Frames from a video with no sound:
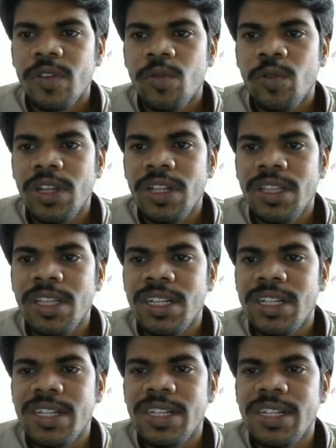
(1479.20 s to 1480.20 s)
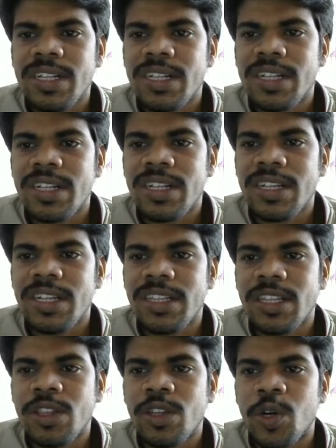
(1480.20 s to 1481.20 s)
What is this? It is
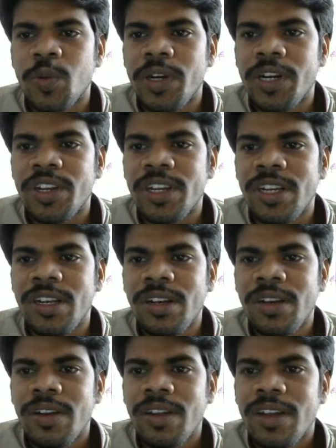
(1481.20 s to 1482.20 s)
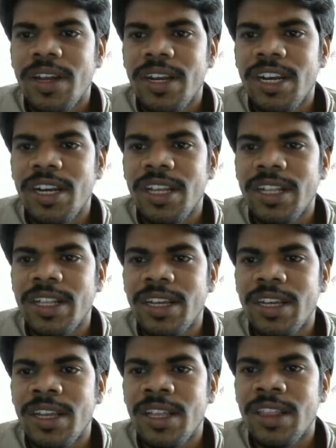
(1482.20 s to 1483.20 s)
the third ventricle and it is
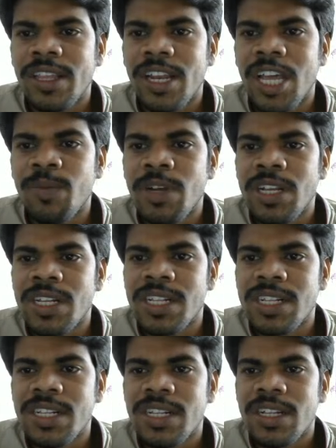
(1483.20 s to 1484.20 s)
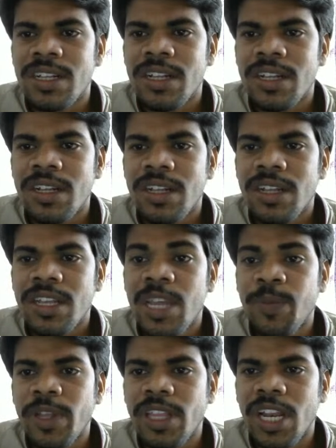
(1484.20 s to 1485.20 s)
a thalamus,
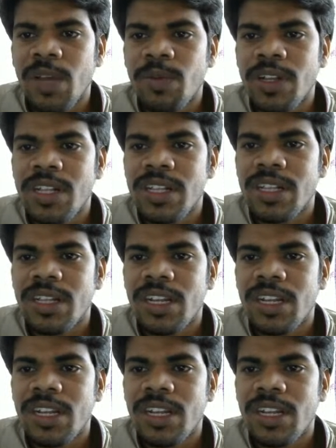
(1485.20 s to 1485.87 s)
epithalamus.